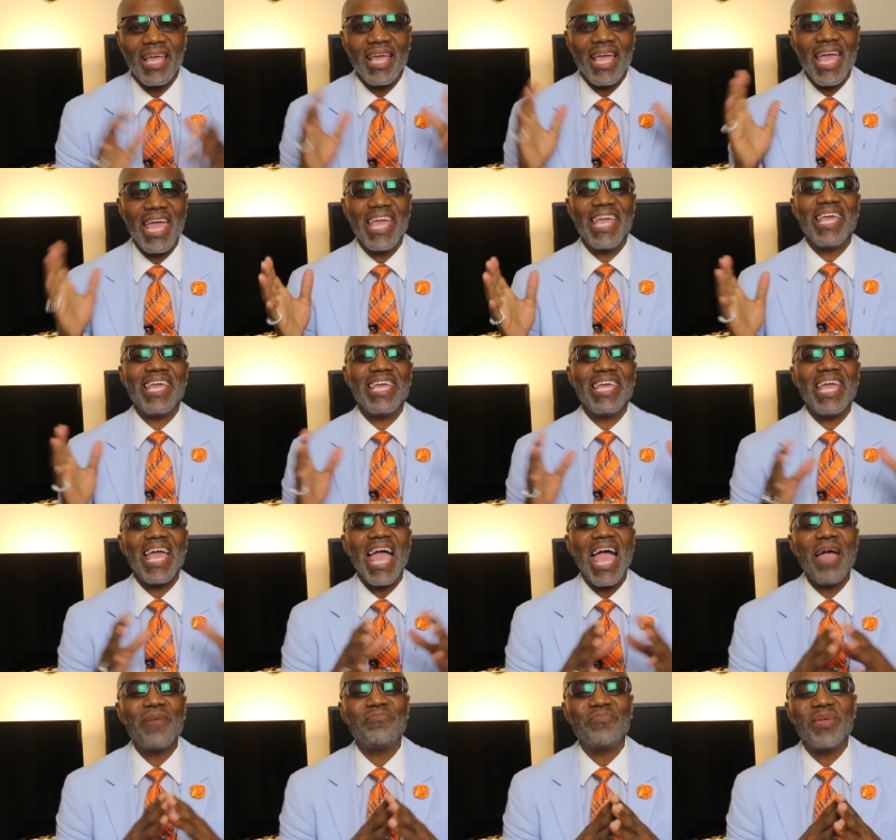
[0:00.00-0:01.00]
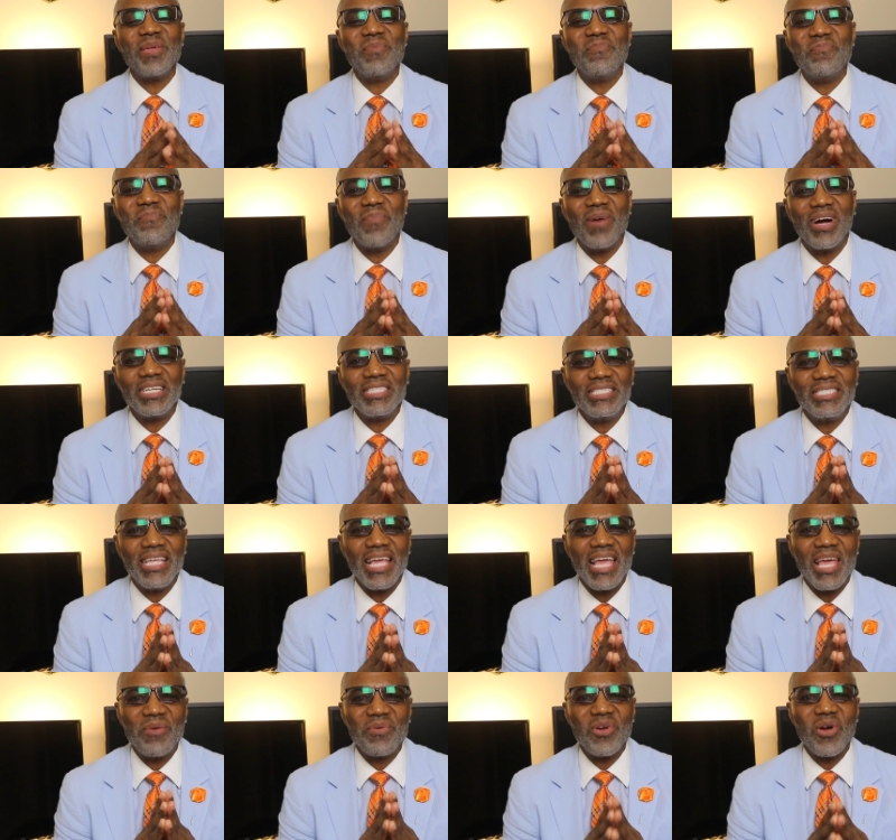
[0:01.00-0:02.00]
Hey, happy
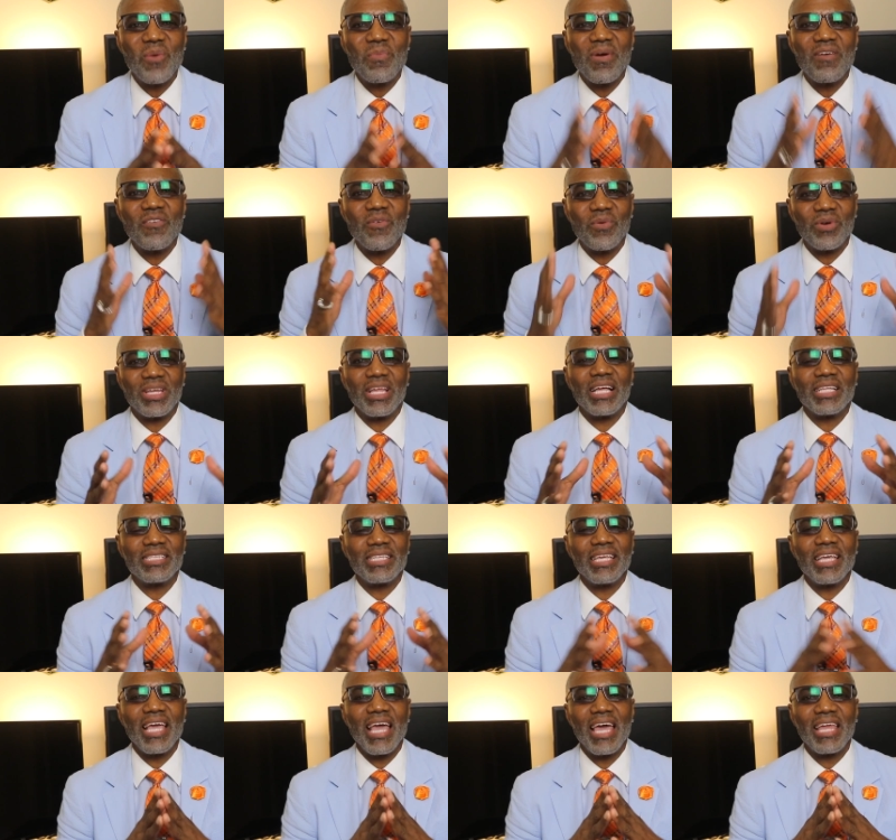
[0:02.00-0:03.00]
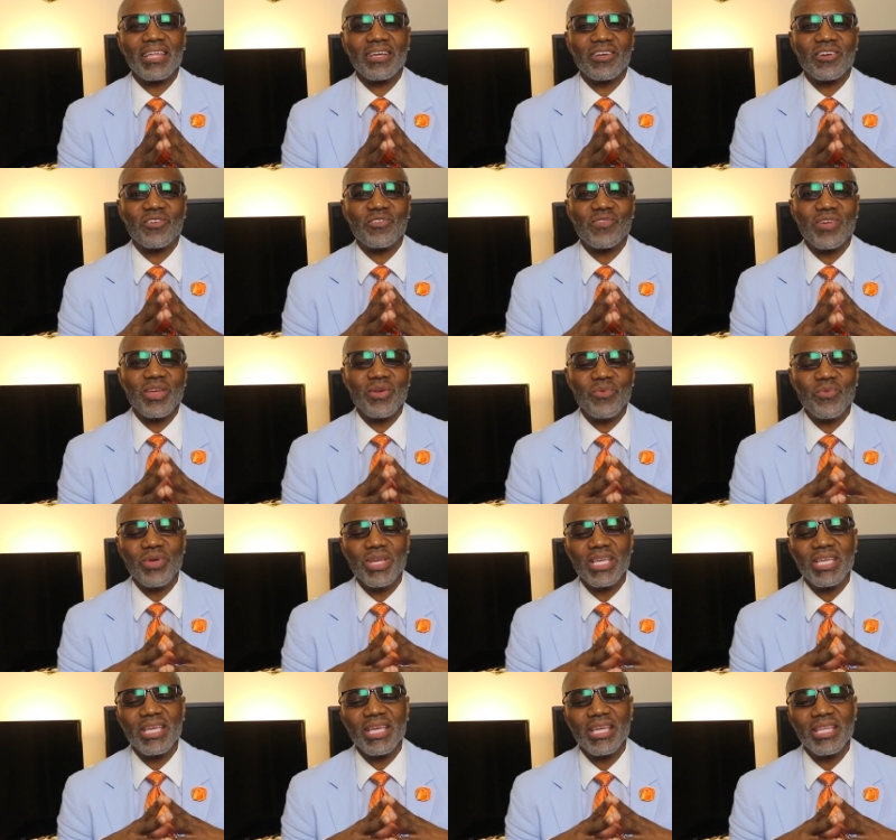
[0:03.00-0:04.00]
Monday. We hope everyone out there had a great
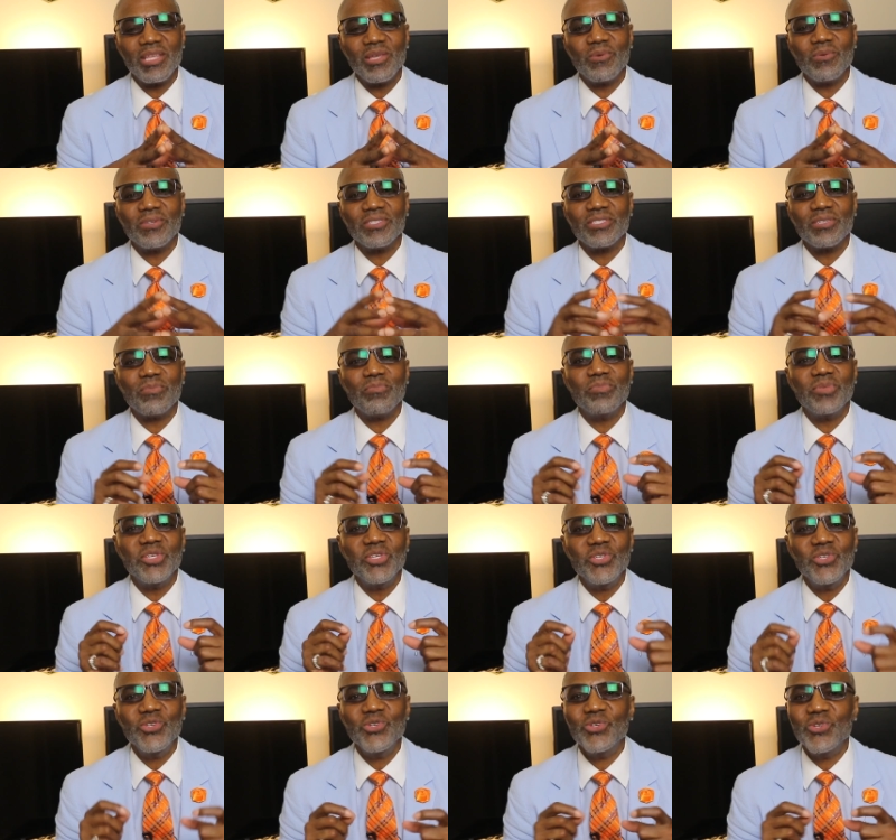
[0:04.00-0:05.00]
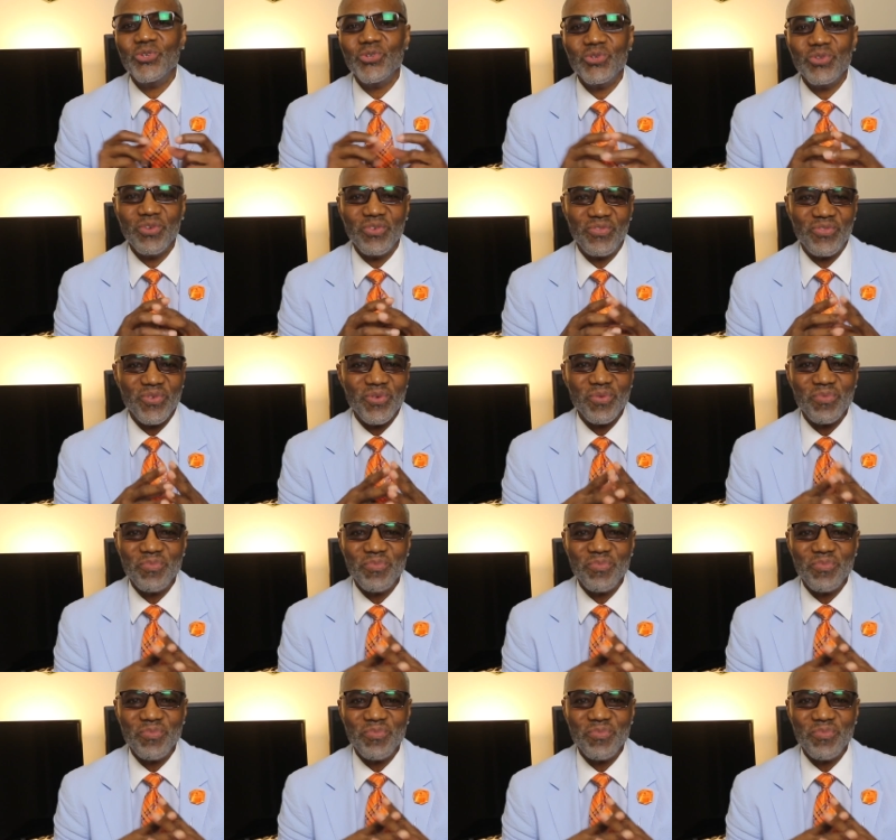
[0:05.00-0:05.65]
weekend. It was a beautiful,